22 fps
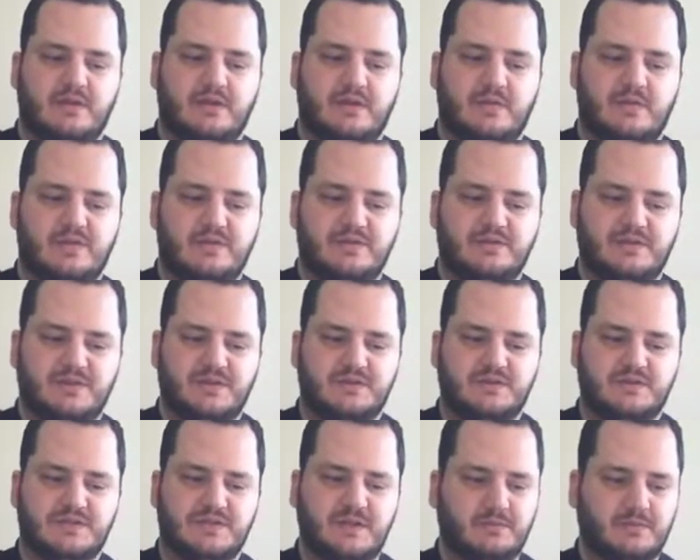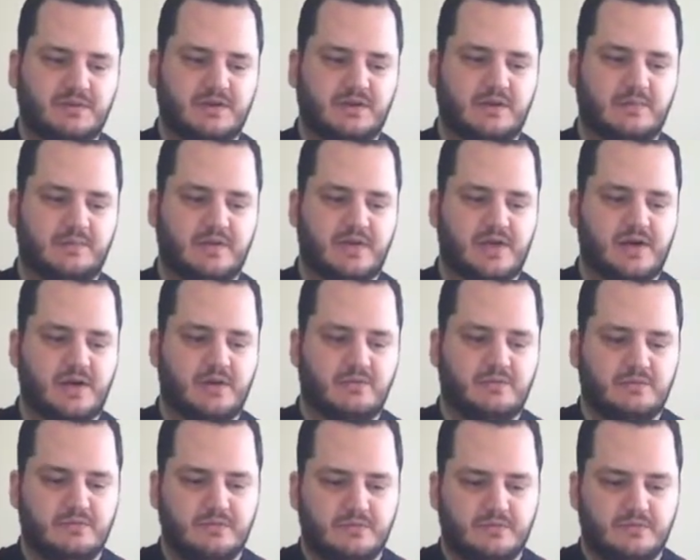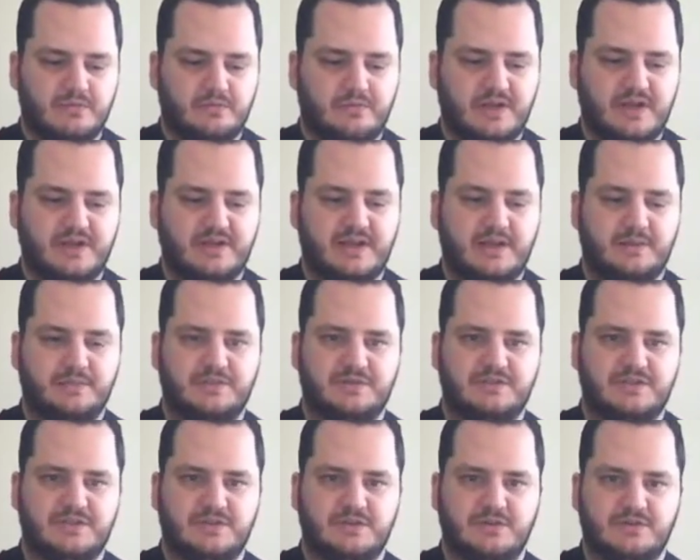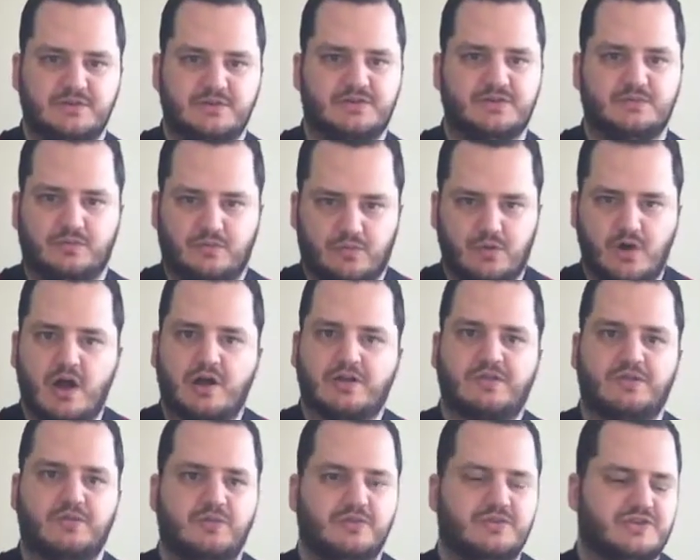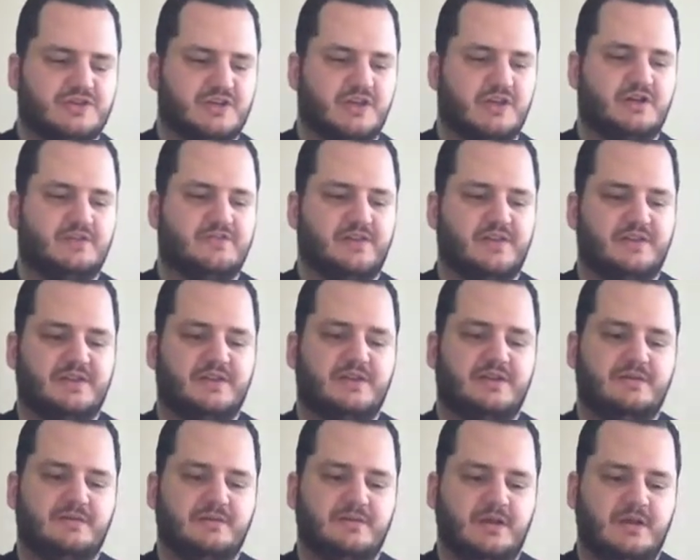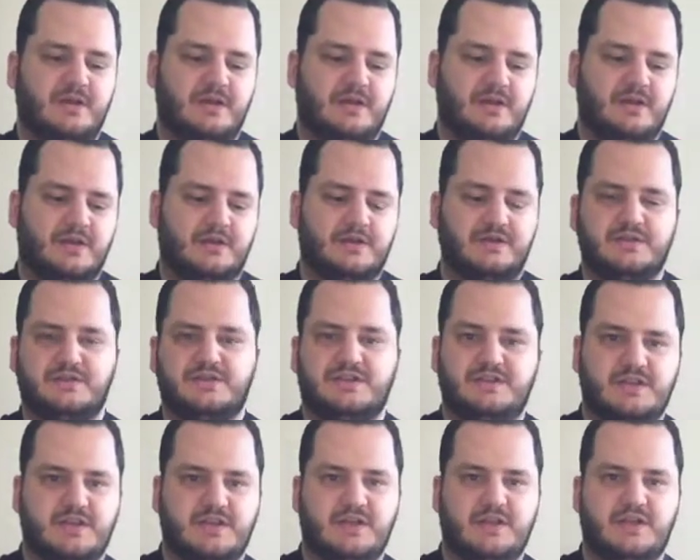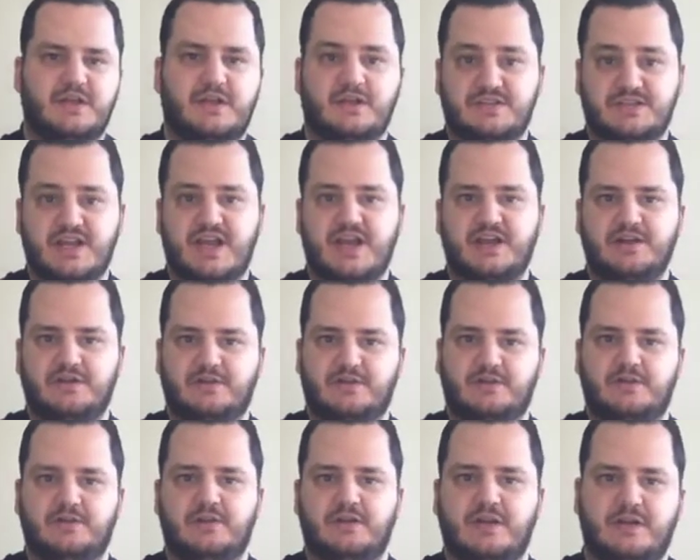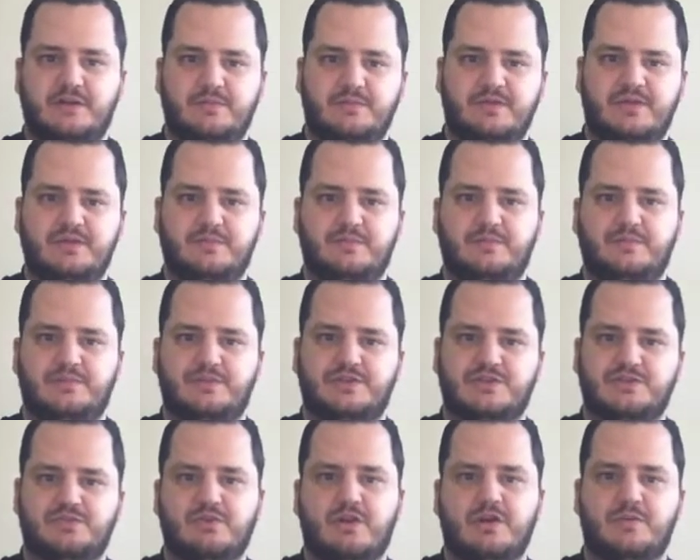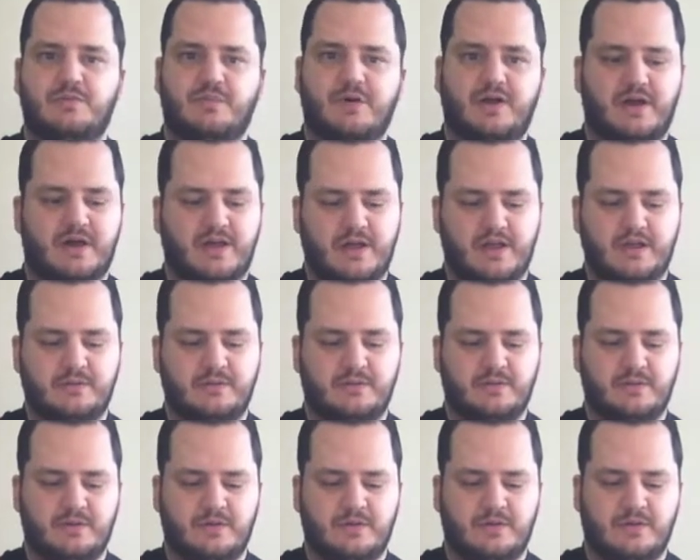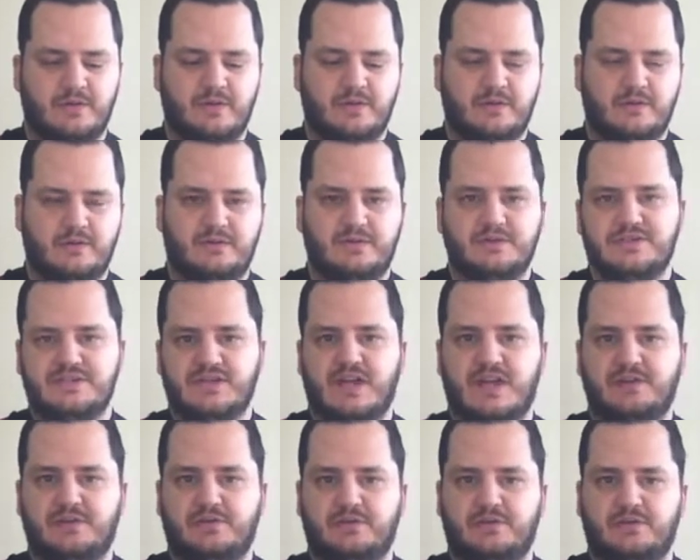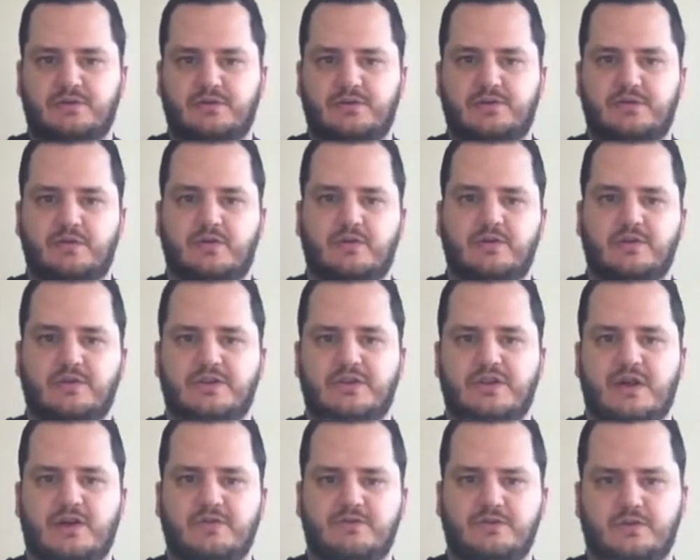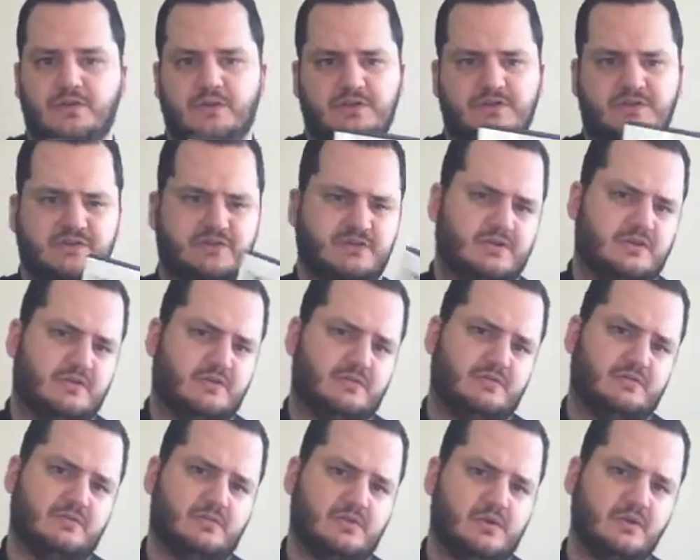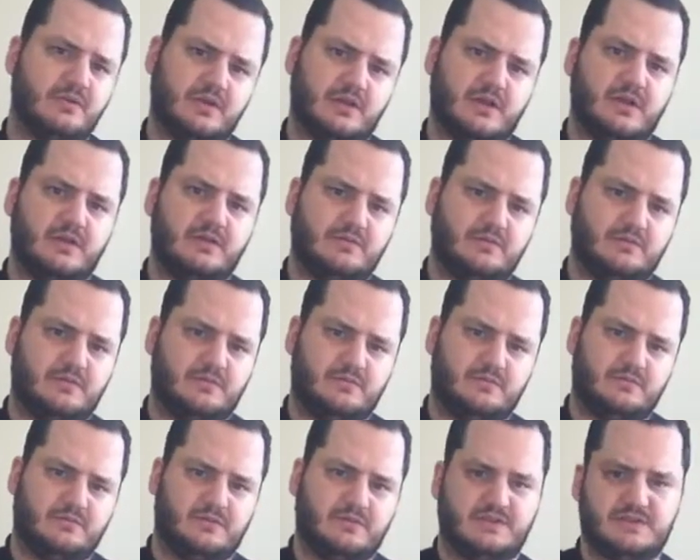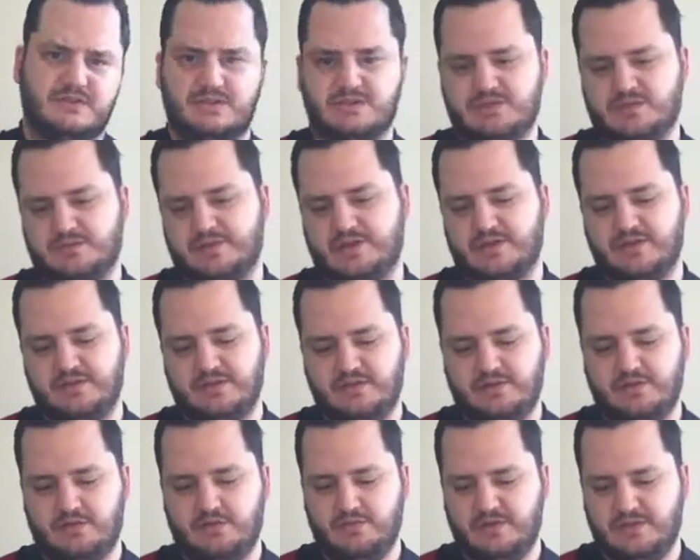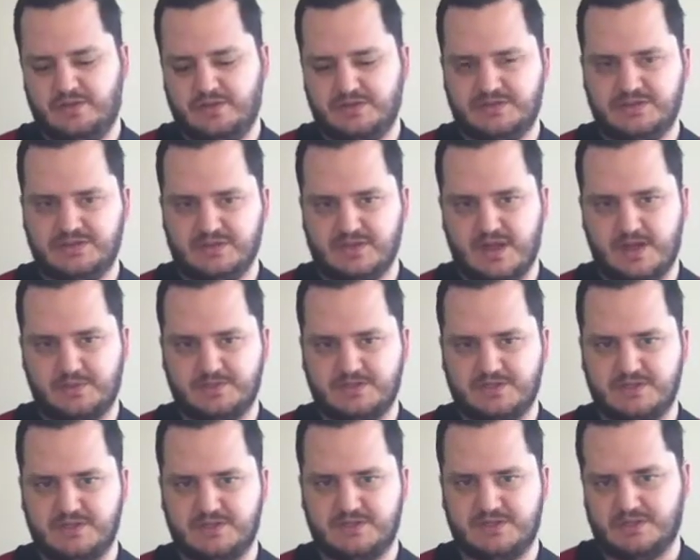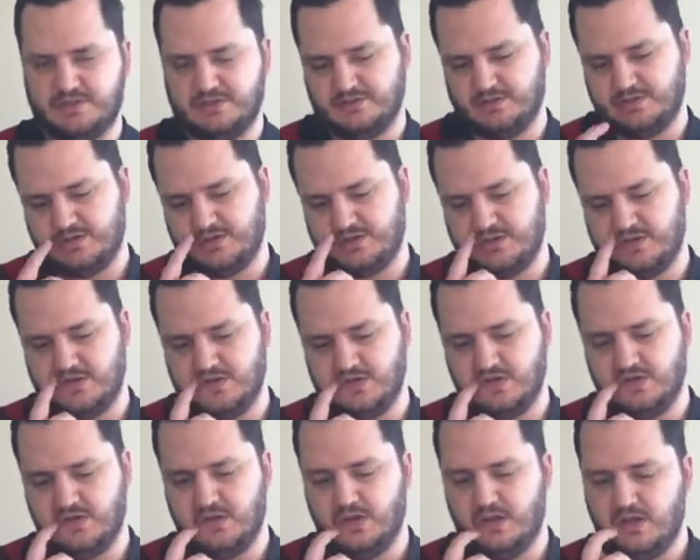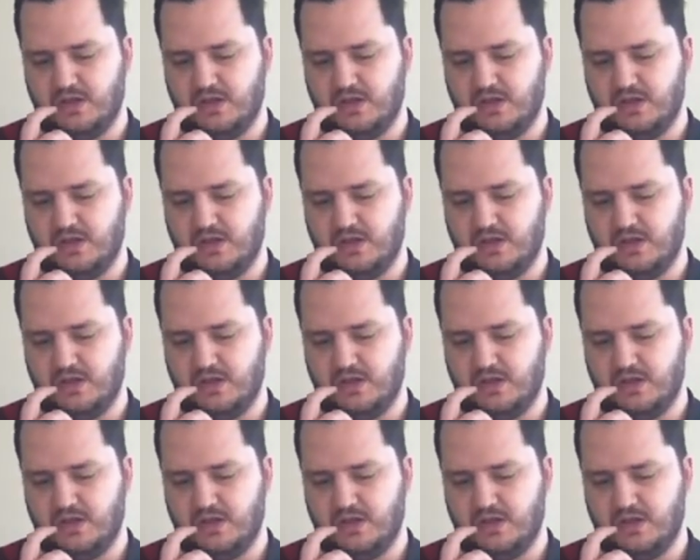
There's something about being able to just walk through a shelf and then see a title and be struck by the title or the cover and just go, okay, well, what's this about? And then you read the synopsis and you kind of go,